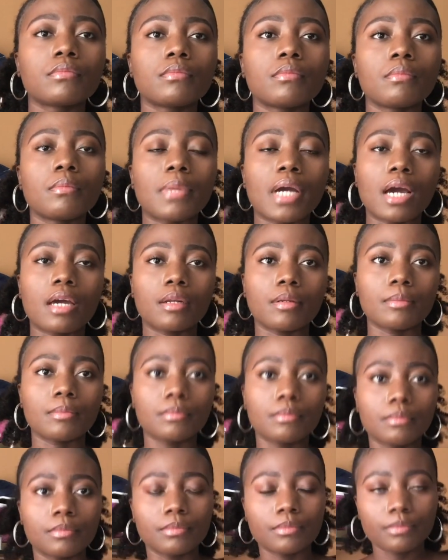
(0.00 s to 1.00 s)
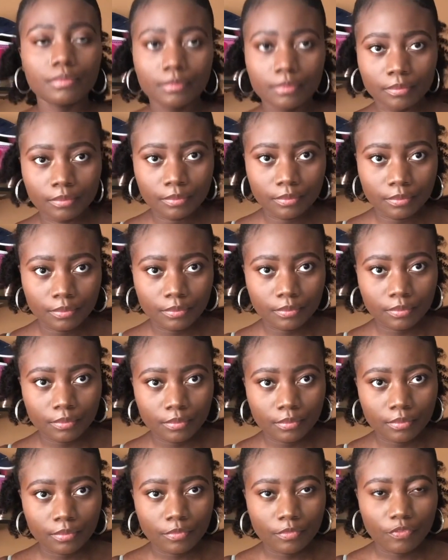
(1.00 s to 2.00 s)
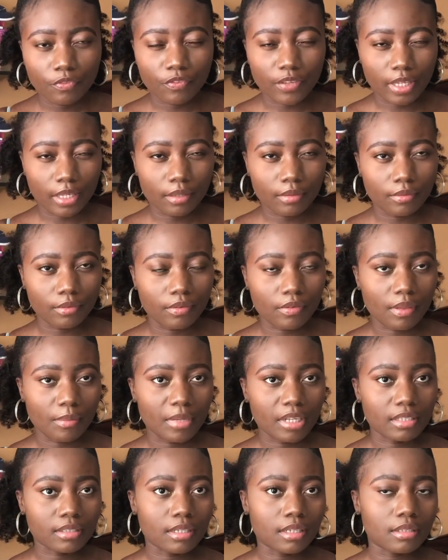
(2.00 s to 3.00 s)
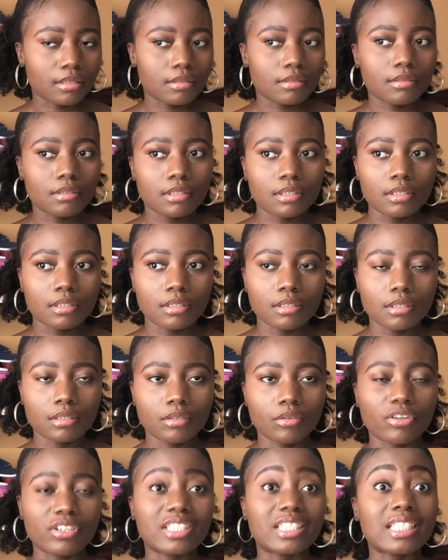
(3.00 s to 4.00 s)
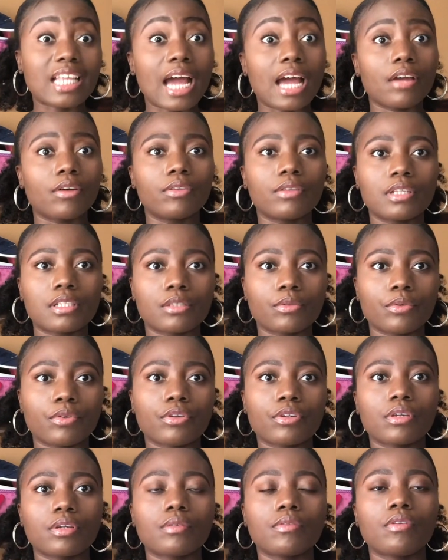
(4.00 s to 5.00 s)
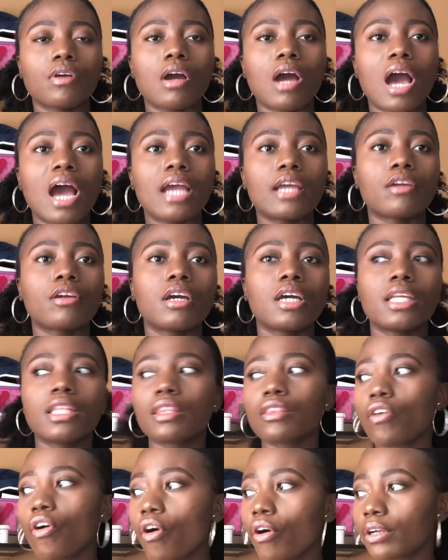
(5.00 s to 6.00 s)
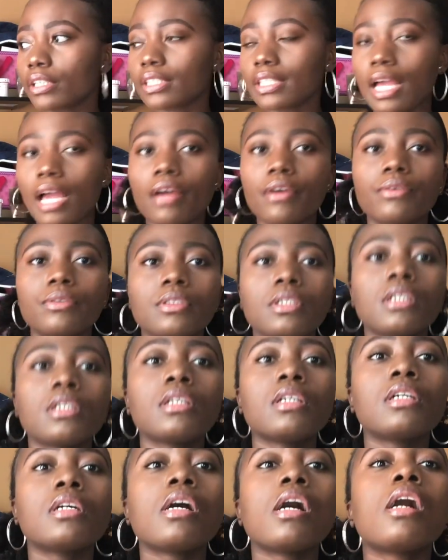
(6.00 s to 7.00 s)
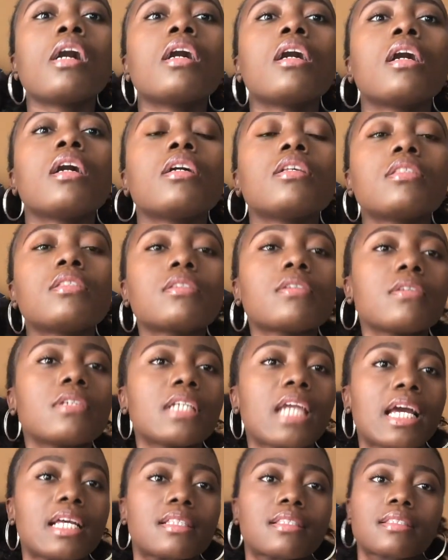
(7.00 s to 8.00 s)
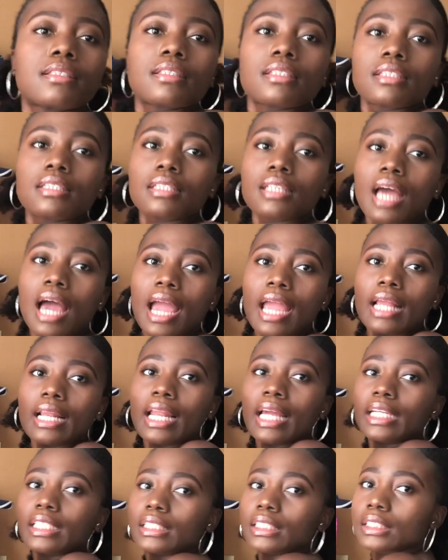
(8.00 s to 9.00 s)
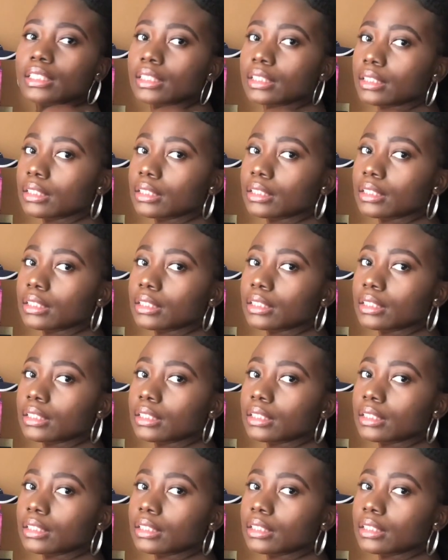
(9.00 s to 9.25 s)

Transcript: bottom fit, if that makes sense. Or style, that's the word. High cut thong style. So yes, I like this.